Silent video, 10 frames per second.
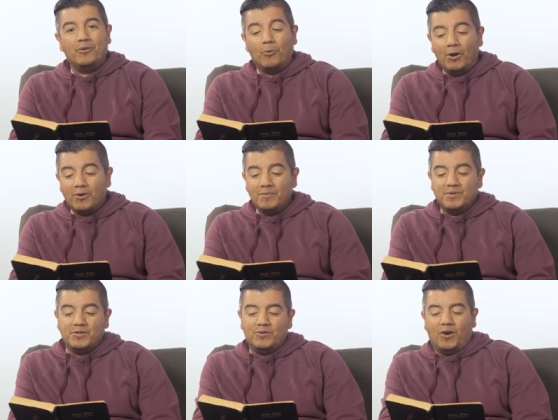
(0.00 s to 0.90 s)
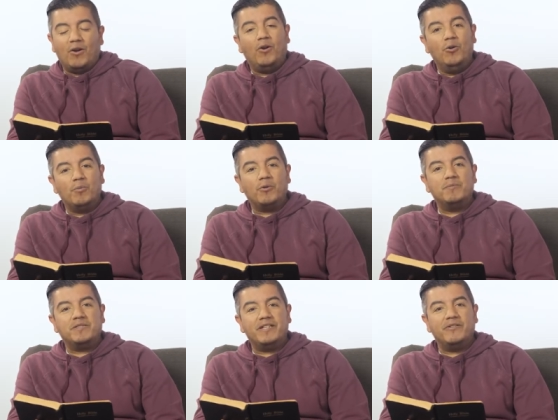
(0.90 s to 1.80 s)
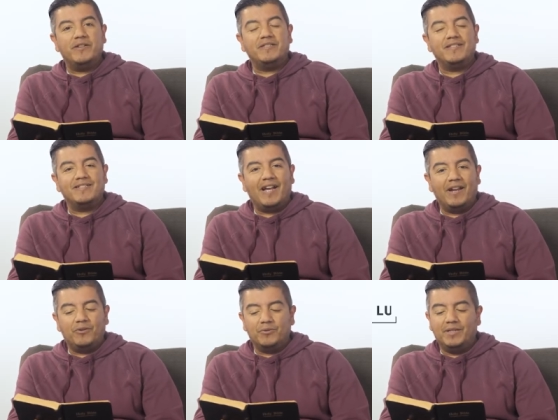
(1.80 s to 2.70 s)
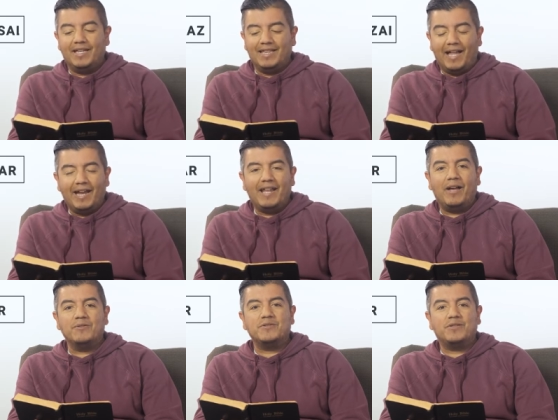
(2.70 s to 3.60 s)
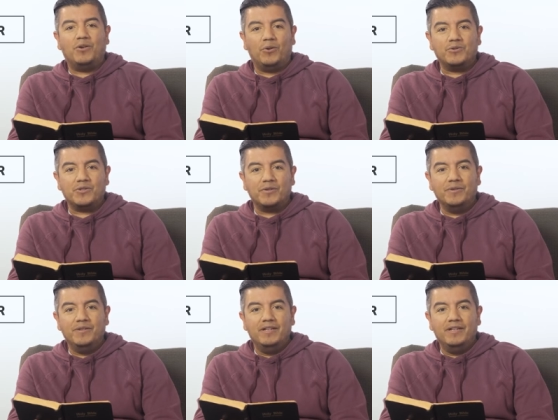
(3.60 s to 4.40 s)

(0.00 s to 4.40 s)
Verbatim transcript: and welcome to our home group series entitled Lighthouse Culture.